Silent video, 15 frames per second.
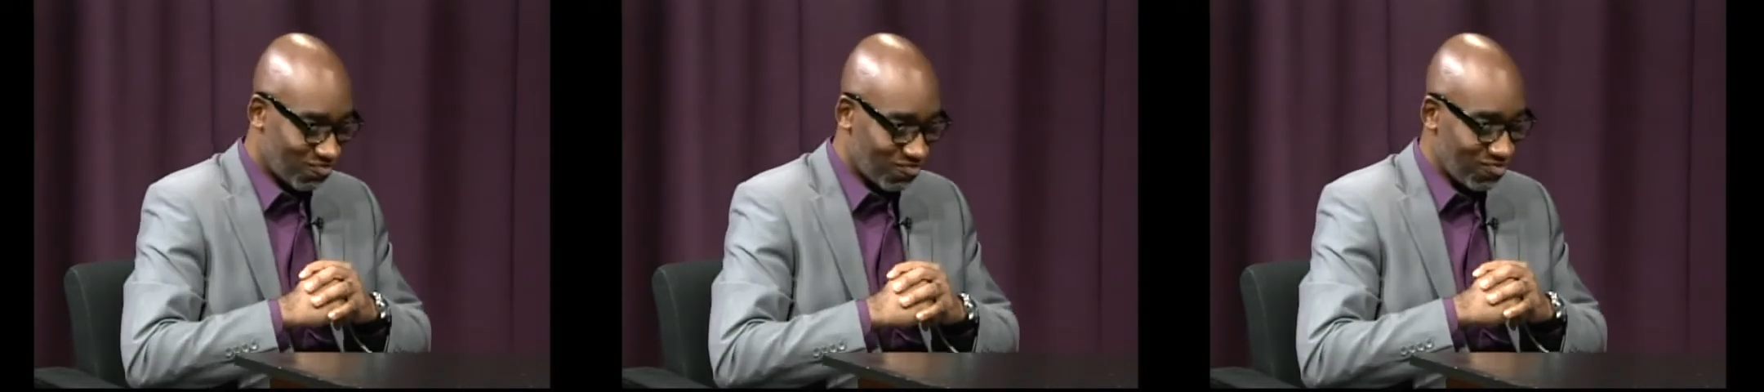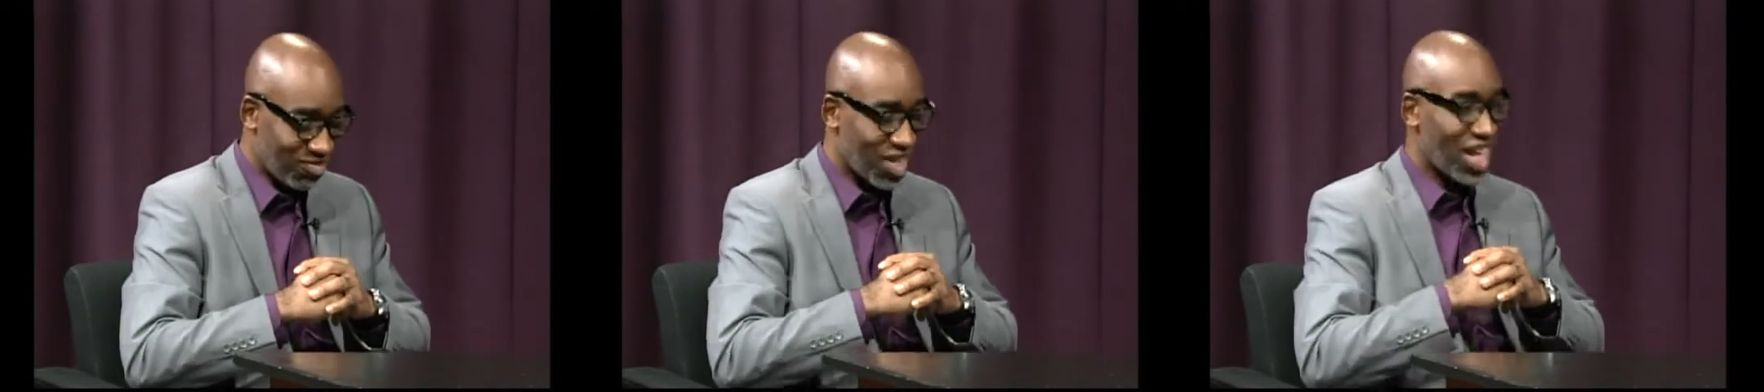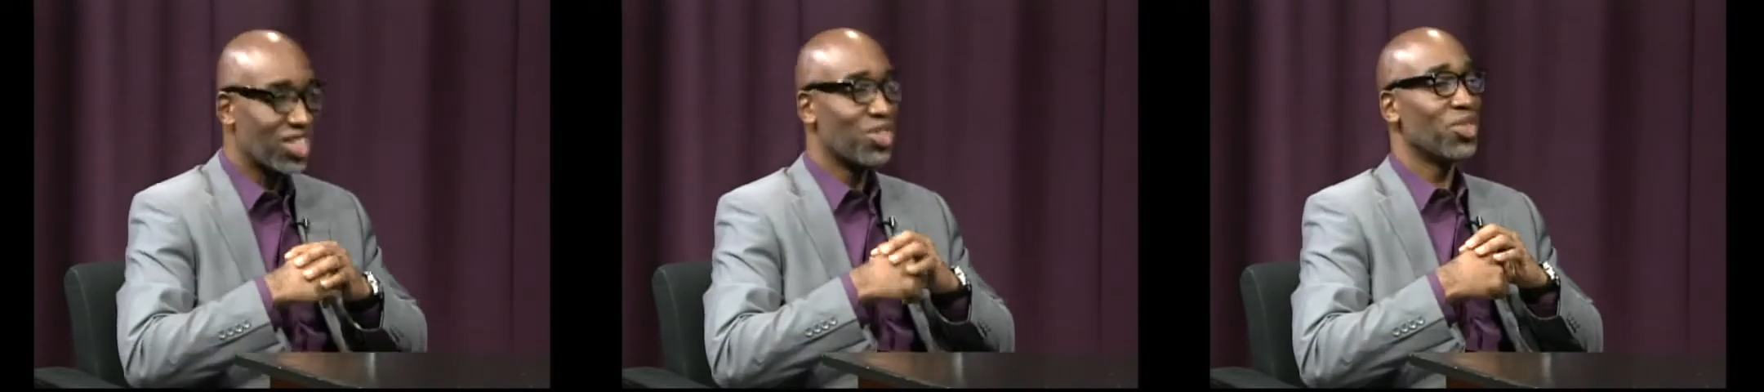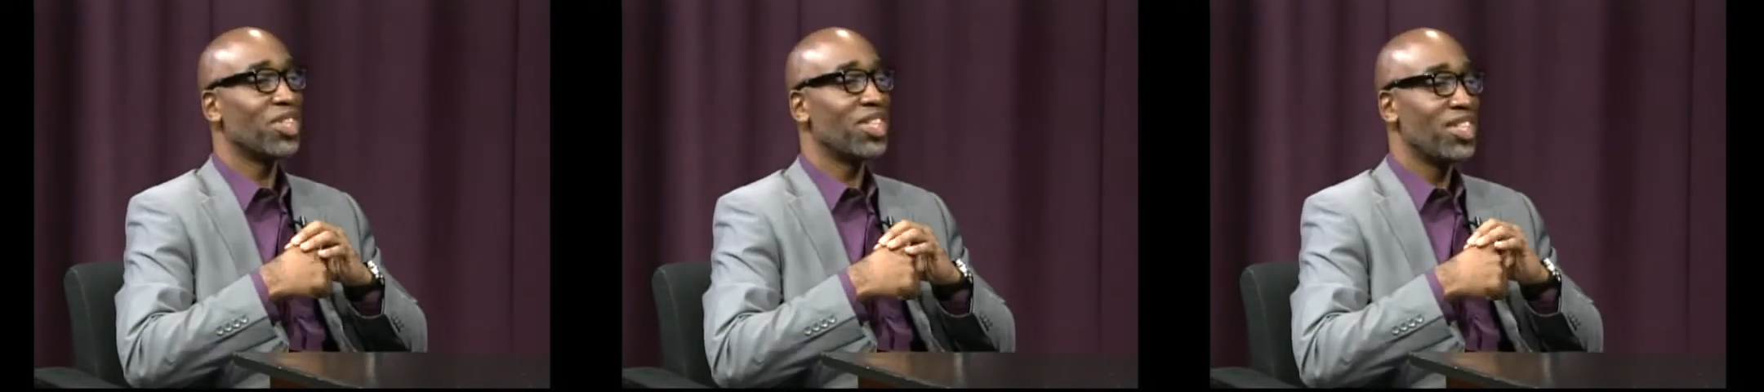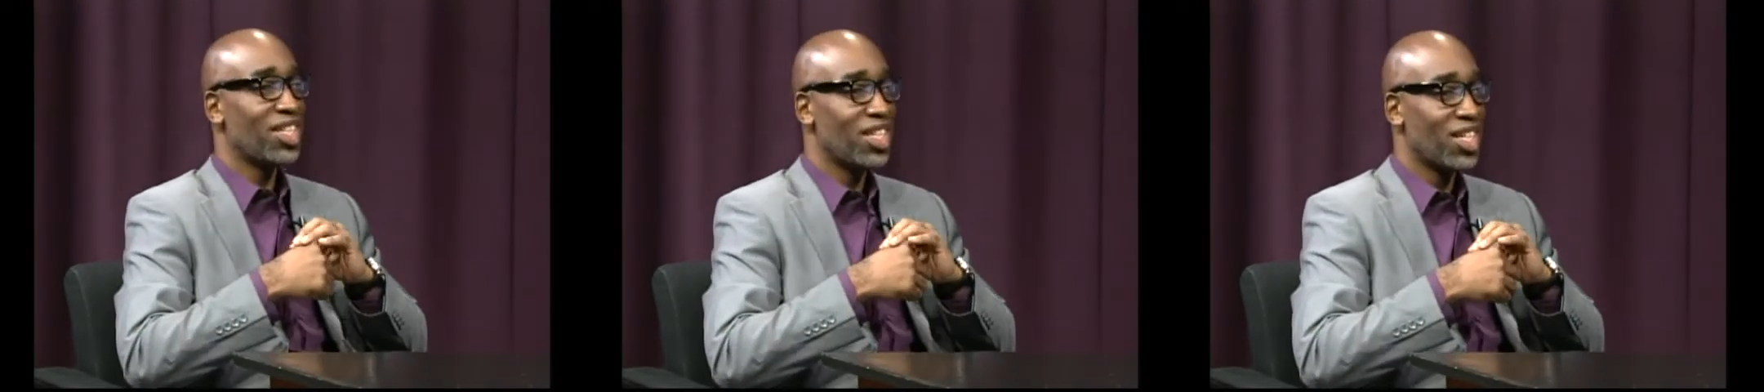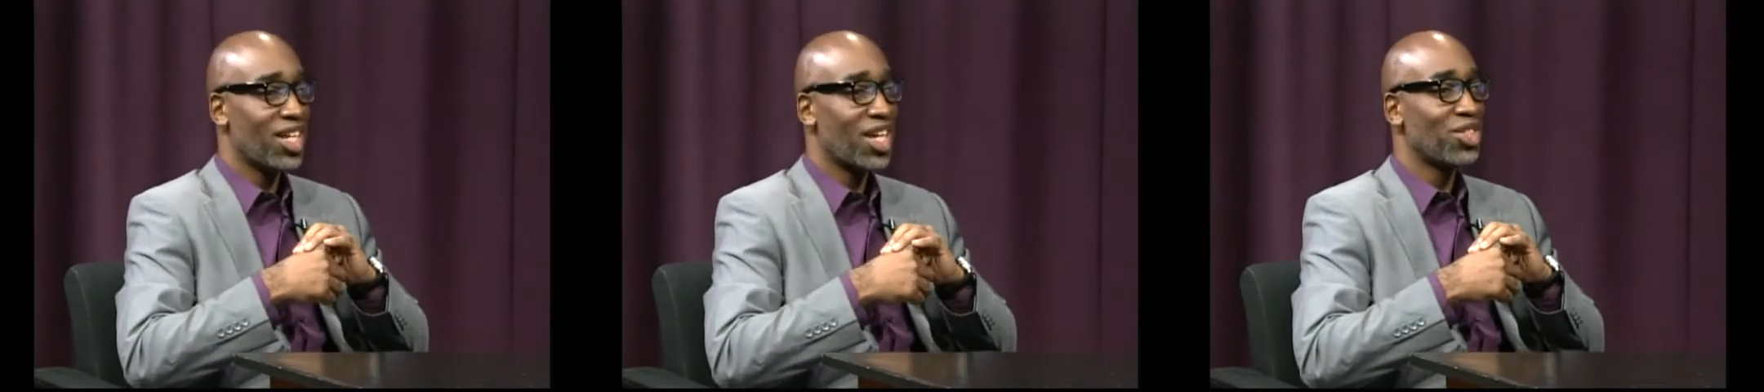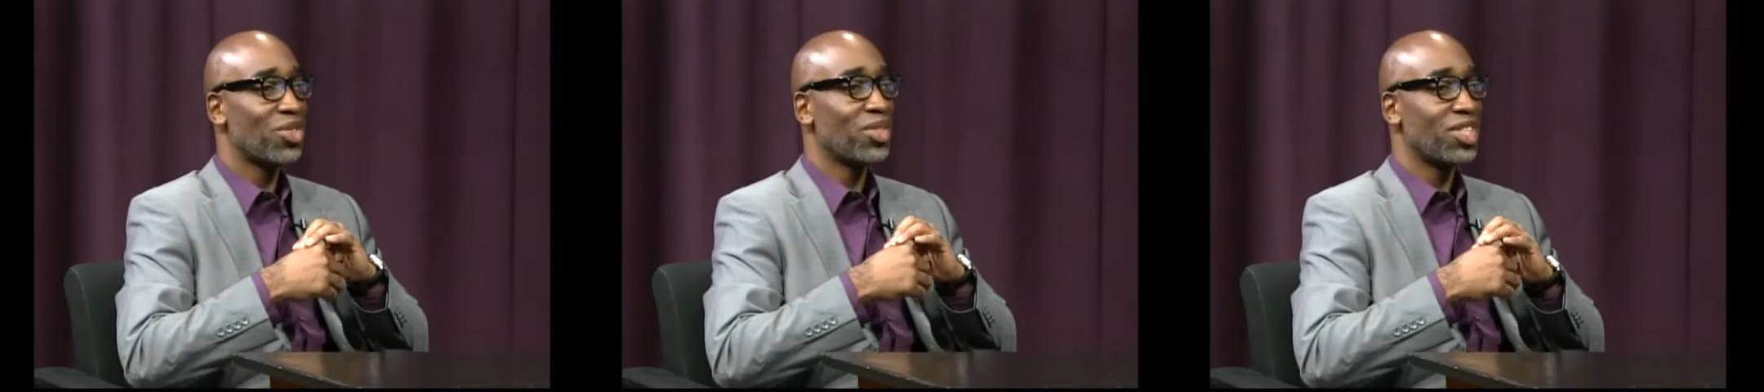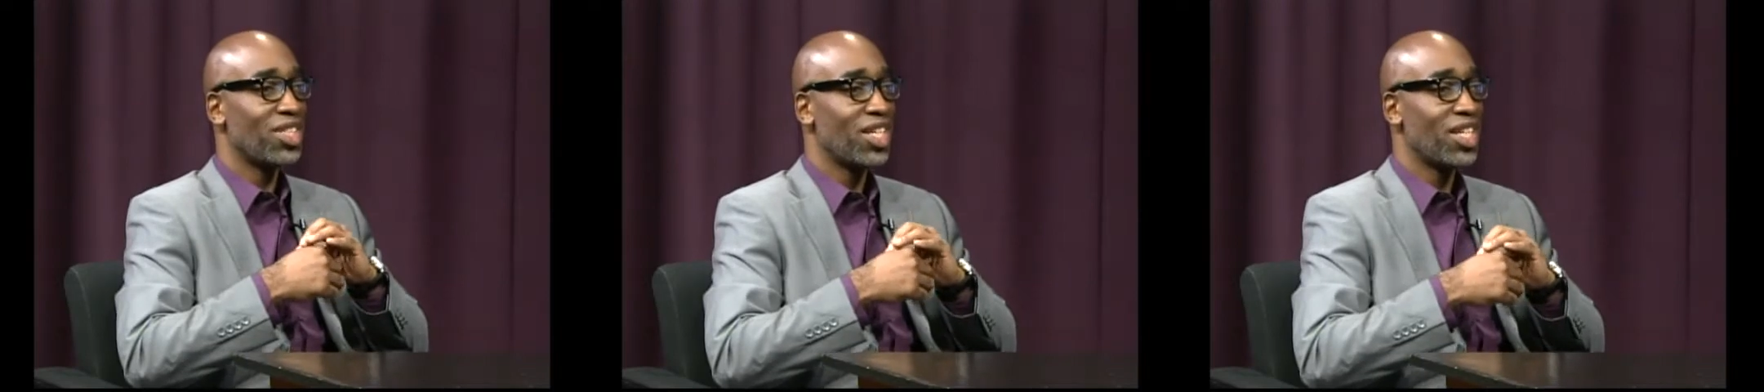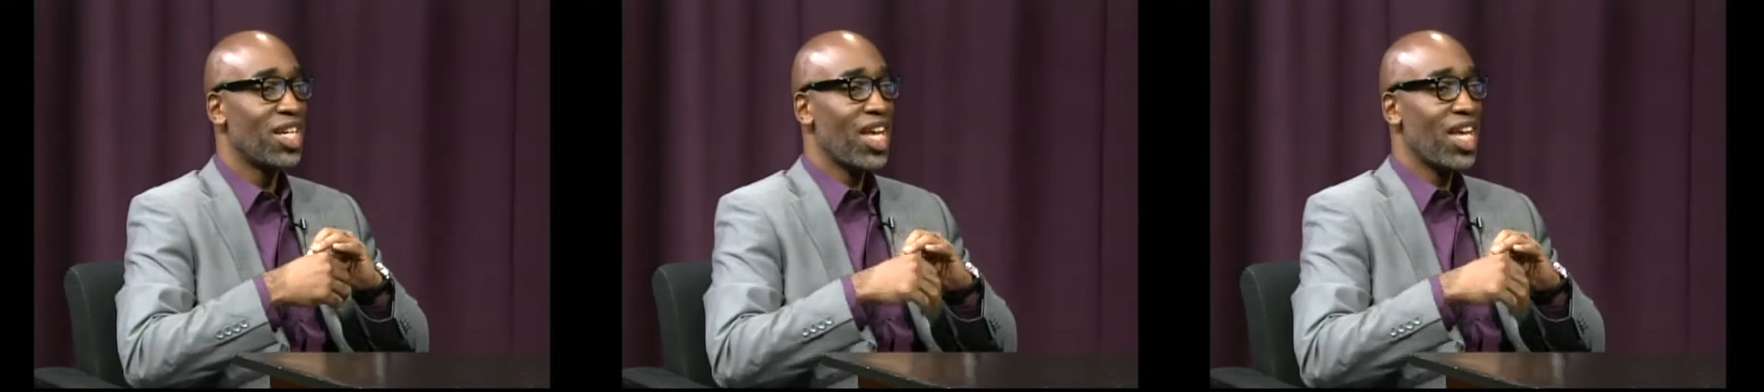I certainly did.